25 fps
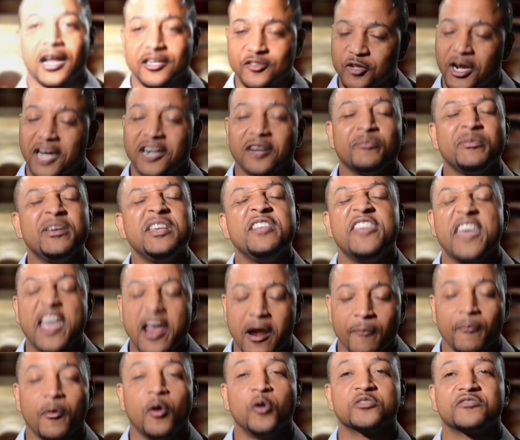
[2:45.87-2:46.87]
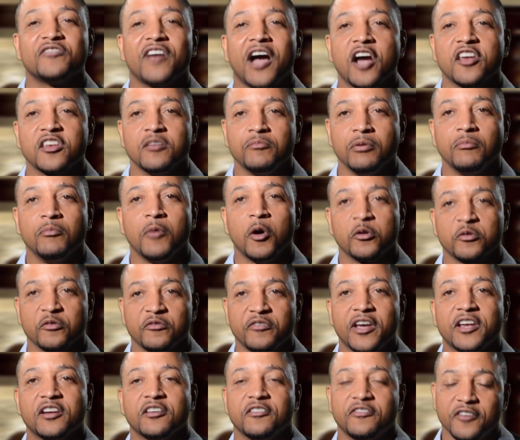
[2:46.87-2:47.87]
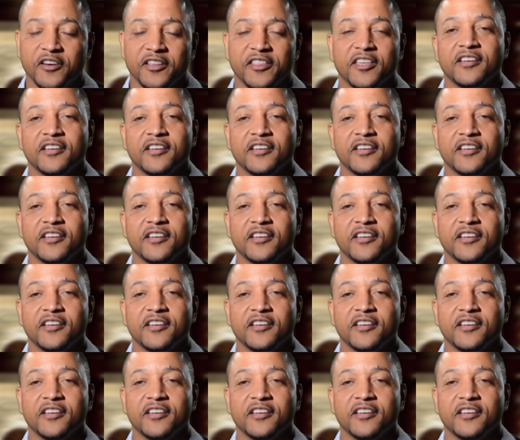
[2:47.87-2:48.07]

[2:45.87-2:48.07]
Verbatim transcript: I try to be their most valuable motivator for